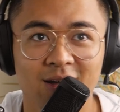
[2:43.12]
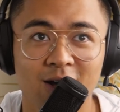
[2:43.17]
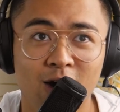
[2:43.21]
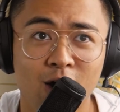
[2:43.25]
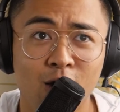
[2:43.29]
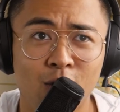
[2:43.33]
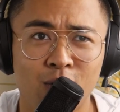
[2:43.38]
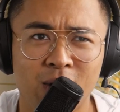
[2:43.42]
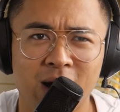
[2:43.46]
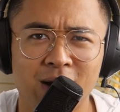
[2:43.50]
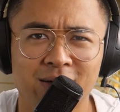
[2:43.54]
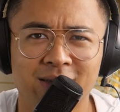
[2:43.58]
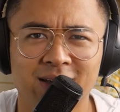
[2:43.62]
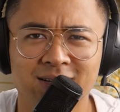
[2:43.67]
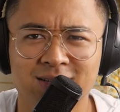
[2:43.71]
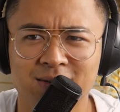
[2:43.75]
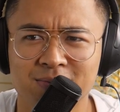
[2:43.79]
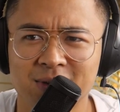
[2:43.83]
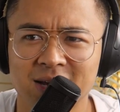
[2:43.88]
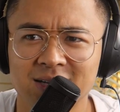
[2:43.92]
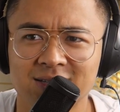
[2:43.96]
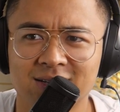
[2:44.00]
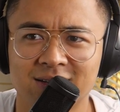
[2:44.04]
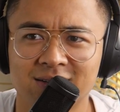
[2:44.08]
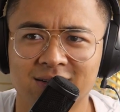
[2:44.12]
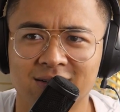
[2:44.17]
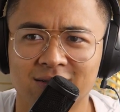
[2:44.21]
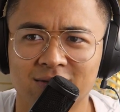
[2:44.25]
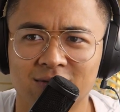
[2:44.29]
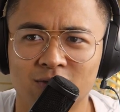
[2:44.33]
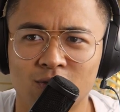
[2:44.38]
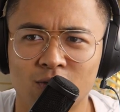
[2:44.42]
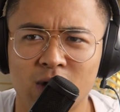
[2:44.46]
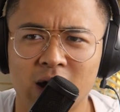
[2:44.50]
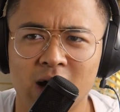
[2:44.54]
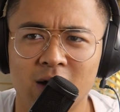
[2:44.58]
Oh, wow. That's amazing.
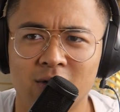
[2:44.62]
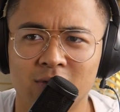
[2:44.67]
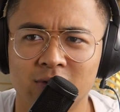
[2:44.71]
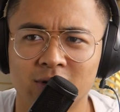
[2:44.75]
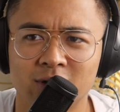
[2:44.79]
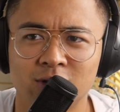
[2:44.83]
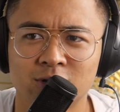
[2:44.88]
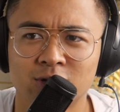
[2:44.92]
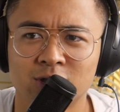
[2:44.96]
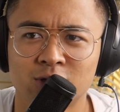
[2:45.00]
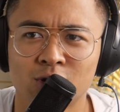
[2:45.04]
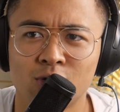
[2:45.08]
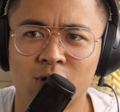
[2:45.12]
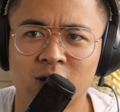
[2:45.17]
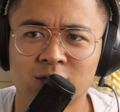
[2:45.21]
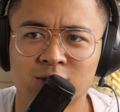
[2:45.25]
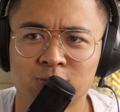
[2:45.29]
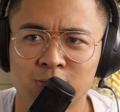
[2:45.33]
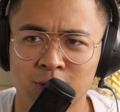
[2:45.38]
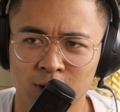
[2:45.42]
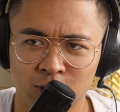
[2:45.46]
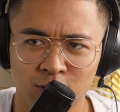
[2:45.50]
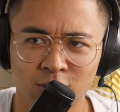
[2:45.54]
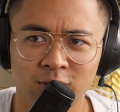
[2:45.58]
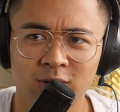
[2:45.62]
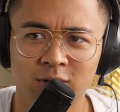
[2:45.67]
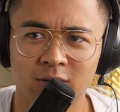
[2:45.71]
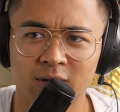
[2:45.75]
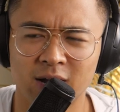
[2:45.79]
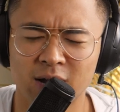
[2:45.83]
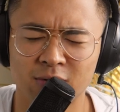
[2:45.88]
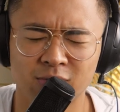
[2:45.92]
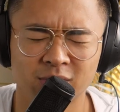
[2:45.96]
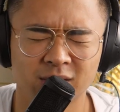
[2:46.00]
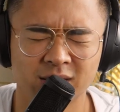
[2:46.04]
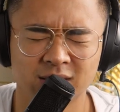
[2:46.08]
Wow. You're so entrepreneurial. I
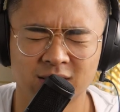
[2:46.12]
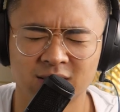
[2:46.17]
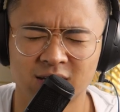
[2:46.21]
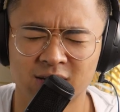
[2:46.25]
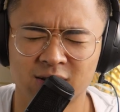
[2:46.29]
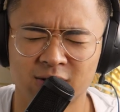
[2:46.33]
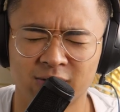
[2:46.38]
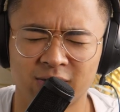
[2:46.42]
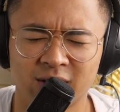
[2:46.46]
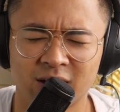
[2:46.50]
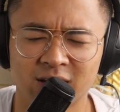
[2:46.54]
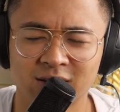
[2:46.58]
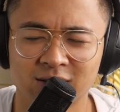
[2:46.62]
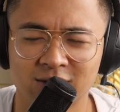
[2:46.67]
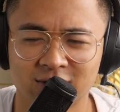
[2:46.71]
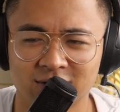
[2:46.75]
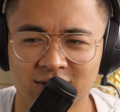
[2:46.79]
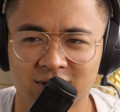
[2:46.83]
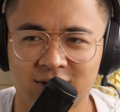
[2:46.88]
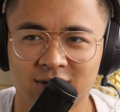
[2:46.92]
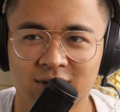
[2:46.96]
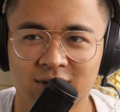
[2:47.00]
really dig your values.